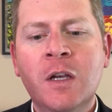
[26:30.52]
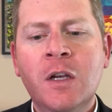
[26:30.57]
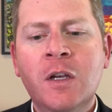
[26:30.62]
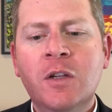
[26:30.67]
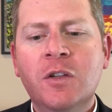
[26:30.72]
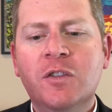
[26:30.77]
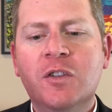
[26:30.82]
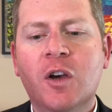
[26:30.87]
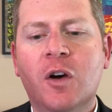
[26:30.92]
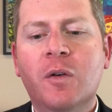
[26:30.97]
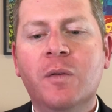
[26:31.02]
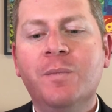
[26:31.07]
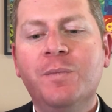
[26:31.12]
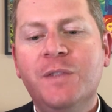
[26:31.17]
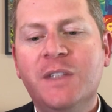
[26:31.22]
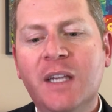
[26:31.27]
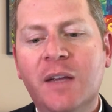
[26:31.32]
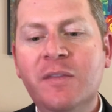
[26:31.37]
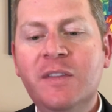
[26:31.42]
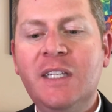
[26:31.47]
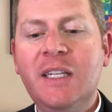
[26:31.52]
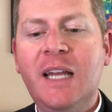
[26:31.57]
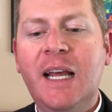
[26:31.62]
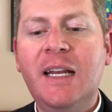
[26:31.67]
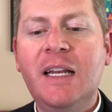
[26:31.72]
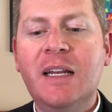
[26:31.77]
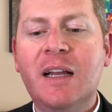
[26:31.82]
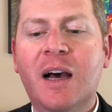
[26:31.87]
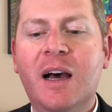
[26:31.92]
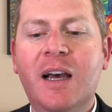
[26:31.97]
So,
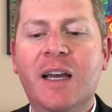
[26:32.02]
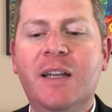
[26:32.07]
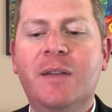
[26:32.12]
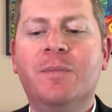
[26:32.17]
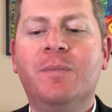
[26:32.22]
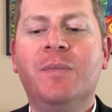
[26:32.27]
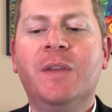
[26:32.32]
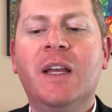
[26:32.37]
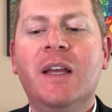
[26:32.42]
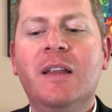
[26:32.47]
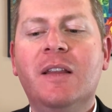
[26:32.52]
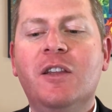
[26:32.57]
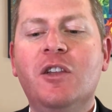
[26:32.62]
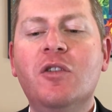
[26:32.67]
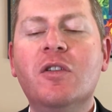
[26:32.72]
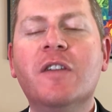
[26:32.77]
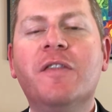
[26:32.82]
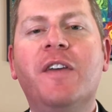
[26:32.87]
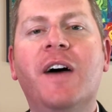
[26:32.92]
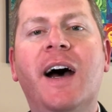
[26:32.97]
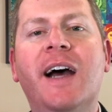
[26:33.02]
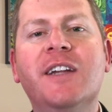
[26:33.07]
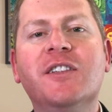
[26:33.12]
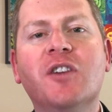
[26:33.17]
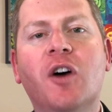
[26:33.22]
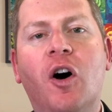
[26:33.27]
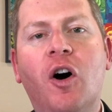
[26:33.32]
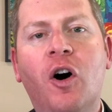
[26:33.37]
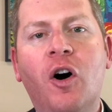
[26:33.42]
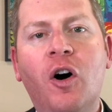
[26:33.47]
1789 unifies
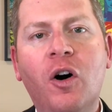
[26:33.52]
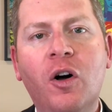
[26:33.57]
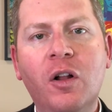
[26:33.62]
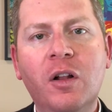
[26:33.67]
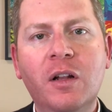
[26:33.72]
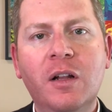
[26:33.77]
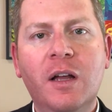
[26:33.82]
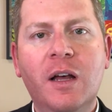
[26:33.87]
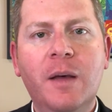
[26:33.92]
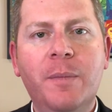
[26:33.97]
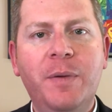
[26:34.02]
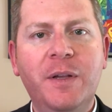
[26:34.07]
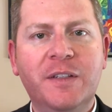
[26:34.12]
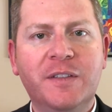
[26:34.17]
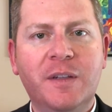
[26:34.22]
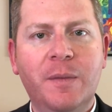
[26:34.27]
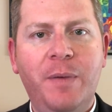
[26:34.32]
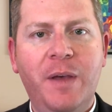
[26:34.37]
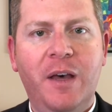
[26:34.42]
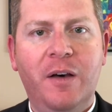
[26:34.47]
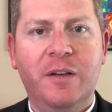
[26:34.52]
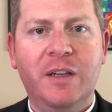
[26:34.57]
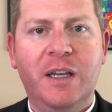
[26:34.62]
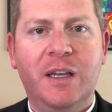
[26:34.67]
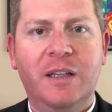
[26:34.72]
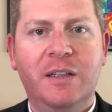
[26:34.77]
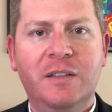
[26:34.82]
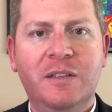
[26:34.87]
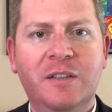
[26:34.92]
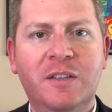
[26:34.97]
all
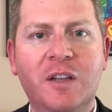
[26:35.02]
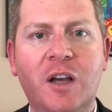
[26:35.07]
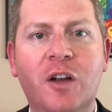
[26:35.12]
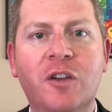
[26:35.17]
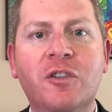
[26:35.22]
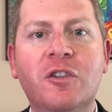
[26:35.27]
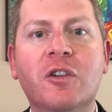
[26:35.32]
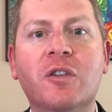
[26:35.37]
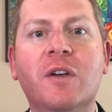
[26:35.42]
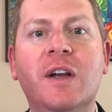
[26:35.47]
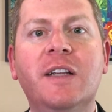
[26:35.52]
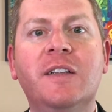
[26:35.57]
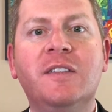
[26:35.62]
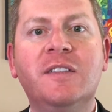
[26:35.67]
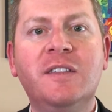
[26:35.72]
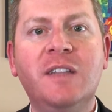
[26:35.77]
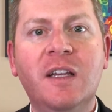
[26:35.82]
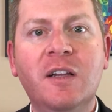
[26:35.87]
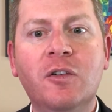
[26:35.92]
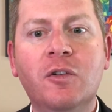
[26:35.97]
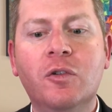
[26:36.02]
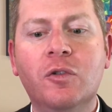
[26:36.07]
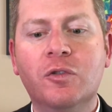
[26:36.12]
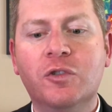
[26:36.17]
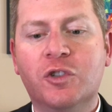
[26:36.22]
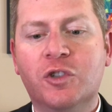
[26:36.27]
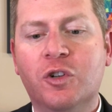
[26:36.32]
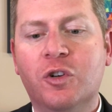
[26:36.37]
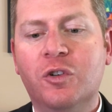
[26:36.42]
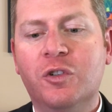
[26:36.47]
Episcopalians under a single
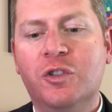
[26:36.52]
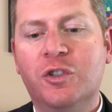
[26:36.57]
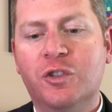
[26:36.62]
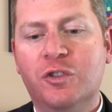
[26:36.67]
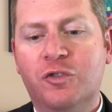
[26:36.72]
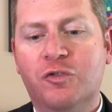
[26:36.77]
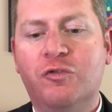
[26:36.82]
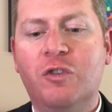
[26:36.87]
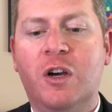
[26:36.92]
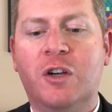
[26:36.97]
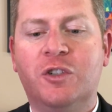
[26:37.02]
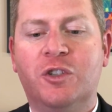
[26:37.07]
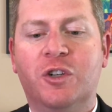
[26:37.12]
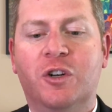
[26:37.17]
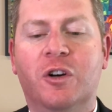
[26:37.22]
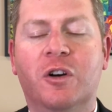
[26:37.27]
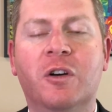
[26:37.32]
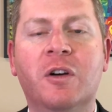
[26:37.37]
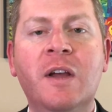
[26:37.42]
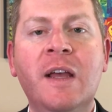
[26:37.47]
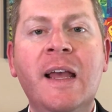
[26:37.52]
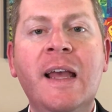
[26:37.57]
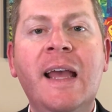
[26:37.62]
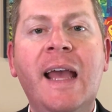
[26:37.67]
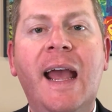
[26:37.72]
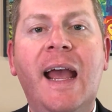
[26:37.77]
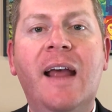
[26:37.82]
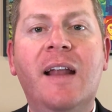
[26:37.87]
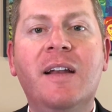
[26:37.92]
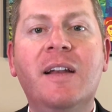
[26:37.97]
church structure,
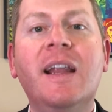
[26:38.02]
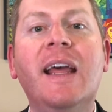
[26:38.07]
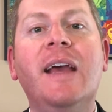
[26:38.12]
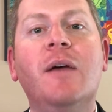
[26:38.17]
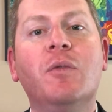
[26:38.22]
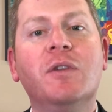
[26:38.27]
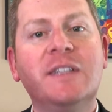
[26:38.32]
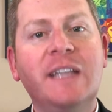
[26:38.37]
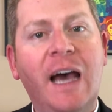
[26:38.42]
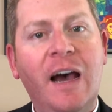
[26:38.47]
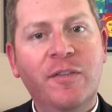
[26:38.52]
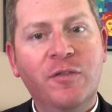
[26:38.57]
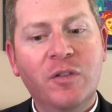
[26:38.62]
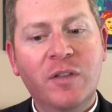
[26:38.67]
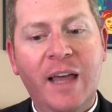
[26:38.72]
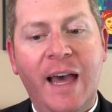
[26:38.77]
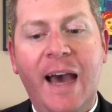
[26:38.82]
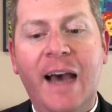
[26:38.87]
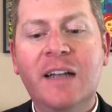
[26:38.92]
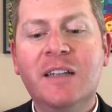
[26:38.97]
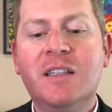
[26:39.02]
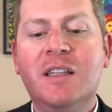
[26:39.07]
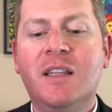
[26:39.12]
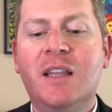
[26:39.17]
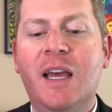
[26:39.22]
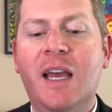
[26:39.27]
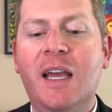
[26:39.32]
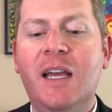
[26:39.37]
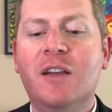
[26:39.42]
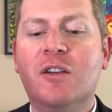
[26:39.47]
and it was after that that
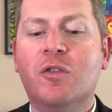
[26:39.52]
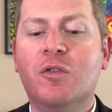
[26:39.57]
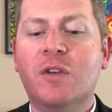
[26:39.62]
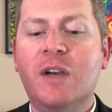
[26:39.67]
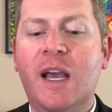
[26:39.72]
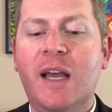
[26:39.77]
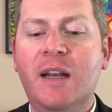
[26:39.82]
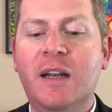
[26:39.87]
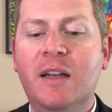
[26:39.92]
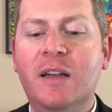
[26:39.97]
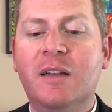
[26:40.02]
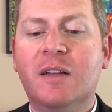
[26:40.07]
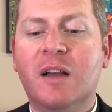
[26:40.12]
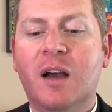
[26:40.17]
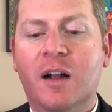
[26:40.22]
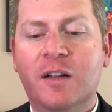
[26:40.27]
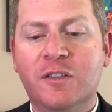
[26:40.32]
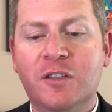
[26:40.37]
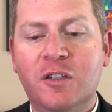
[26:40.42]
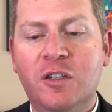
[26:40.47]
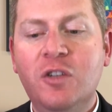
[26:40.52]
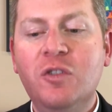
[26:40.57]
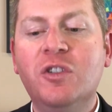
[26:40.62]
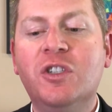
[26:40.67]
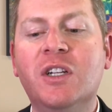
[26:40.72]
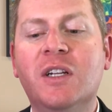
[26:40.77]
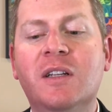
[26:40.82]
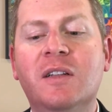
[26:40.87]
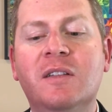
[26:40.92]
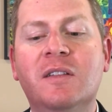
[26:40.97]
they created
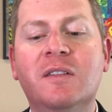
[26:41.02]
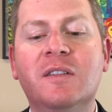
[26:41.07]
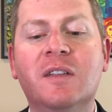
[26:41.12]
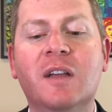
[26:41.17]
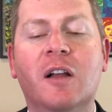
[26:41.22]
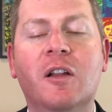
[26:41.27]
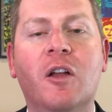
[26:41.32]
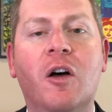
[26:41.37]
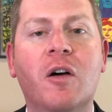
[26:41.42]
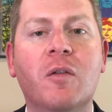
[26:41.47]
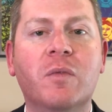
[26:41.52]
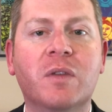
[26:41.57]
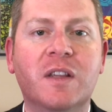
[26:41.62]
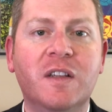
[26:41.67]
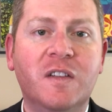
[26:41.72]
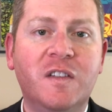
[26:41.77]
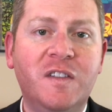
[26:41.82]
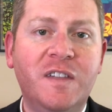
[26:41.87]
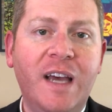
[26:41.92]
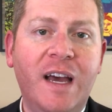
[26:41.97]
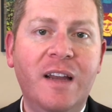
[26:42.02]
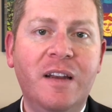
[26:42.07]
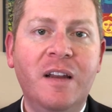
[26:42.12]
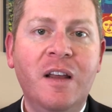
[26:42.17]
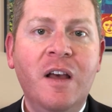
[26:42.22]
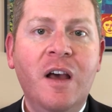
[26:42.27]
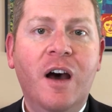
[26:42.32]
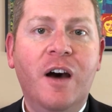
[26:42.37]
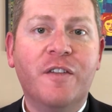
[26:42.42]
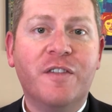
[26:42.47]
constitutions along with a set
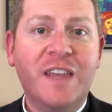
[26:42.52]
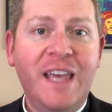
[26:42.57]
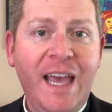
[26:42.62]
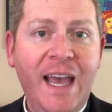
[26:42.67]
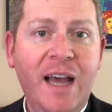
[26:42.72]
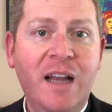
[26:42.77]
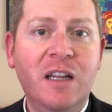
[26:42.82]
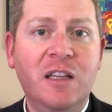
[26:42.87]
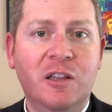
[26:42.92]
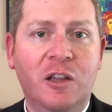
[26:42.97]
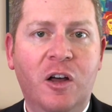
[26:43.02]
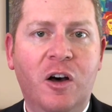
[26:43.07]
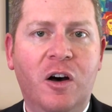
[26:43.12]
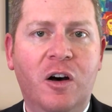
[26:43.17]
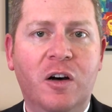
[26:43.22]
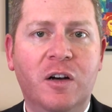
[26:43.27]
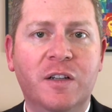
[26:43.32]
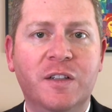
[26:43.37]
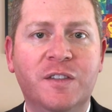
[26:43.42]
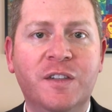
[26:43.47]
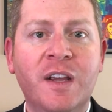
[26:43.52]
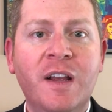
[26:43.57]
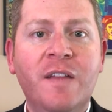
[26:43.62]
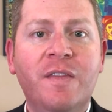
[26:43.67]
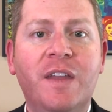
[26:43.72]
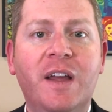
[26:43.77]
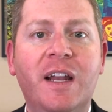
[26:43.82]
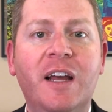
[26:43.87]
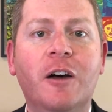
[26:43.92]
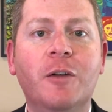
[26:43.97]
of canon laws
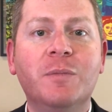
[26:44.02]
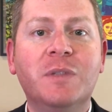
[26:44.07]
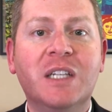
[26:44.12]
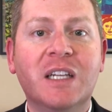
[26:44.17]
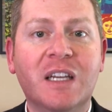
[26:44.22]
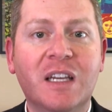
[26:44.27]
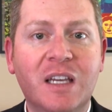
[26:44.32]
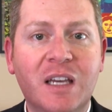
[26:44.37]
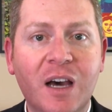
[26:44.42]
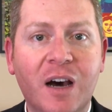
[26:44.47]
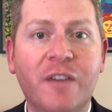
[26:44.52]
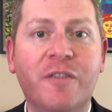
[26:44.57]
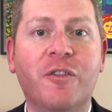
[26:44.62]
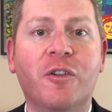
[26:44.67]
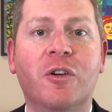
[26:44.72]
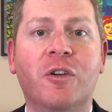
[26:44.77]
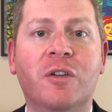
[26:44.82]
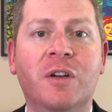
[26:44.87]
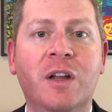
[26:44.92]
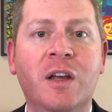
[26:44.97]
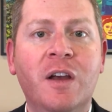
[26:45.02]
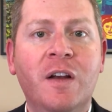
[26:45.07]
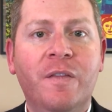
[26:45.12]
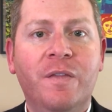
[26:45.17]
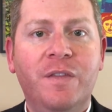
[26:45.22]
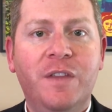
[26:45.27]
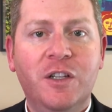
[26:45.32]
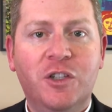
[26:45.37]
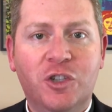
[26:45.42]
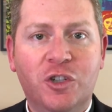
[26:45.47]
that helped to govern
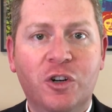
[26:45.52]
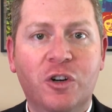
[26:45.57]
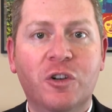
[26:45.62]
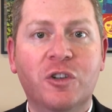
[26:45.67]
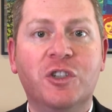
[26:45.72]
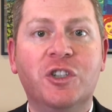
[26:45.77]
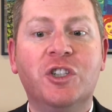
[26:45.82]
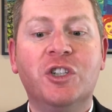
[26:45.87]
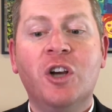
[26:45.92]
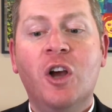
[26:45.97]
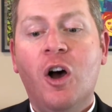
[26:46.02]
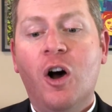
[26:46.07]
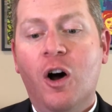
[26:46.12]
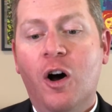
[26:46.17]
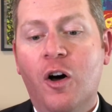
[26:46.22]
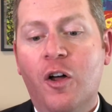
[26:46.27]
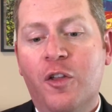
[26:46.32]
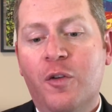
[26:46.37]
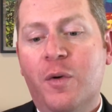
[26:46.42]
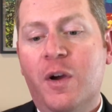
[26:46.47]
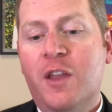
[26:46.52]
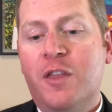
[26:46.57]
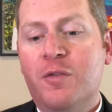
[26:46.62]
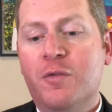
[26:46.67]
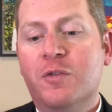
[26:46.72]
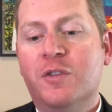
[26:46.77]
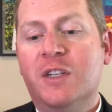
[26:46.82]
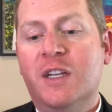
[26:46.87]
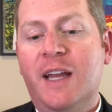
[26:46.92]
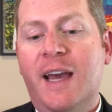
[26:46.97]
the church all the way
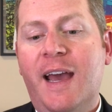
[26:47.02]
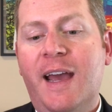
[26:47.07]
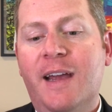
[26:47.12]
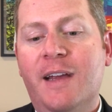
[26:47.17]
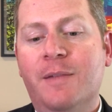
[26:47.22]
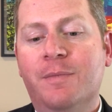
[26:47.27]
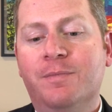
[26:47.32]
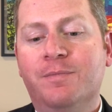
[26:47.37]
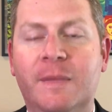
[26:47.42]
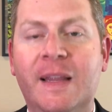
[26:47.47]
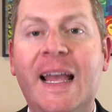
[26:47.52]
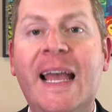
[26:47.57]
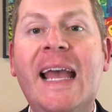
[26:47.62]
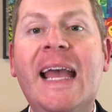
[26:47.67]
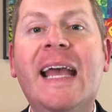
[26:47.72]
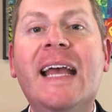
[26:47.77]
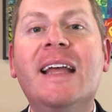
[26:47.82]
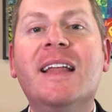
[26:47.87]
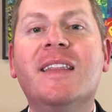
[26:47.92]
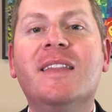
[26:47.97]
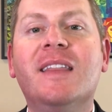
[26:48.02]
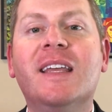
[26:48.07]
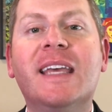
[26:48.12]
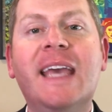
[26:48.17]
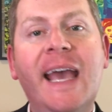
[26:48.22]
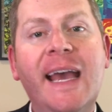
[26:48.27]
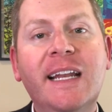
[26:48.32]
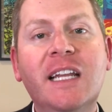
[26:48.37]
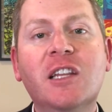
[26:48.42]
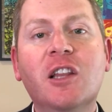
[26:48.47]
through today. The
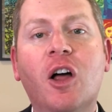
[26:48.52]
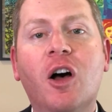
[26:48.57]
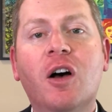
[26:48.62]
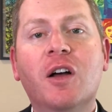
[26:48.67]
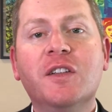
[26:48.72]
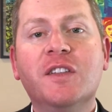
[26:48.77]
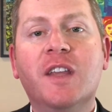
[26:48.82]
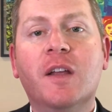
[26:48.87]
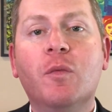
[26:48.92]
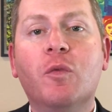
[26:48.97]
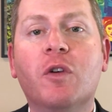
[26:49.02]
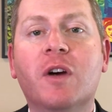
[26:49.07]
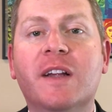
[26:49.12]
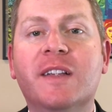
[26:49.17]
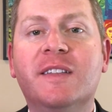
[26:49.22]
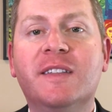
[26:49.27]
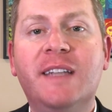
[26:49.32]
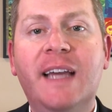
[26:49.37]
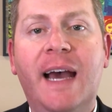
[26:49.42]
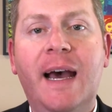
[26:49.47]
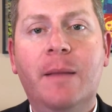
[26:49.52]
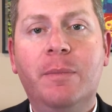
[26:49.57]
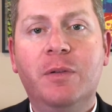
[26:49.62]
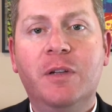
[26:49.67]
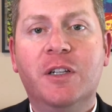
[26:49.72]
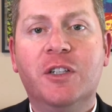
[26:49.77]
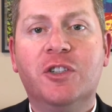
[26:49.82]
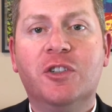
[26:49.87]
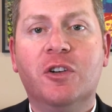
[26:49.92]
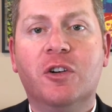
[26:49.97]
canon laws that were
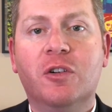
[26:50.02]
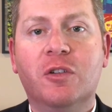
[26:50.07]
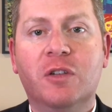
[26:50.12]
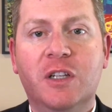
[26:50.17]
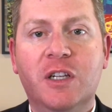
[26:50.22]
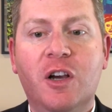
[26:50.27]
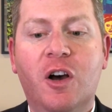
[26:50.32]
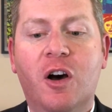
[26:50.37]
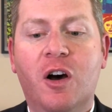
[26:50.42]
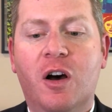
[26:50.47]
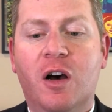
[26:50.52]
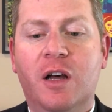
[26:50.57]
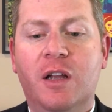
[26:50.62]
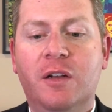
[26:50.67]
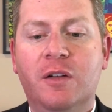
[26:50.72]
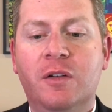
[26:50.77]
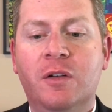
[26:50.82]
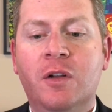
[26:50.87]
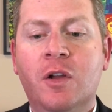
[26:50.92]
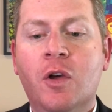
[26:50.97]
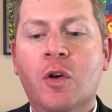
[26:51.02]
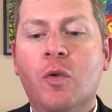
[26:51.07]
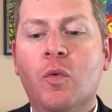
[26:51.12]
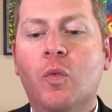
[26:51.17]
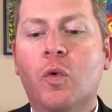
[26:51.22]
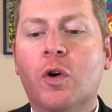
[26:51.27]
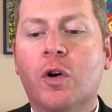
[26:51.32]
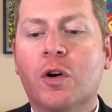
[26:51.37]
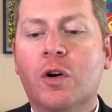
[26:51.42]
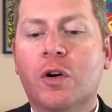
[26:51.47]
established early on
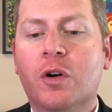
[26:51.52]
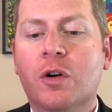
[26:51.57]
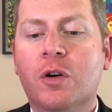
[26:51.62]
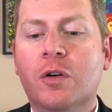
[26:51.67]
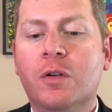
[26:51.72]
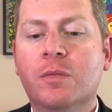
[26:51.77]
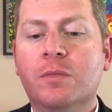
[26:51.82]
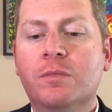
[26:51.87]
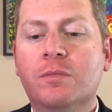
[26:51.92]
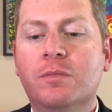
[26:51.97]
were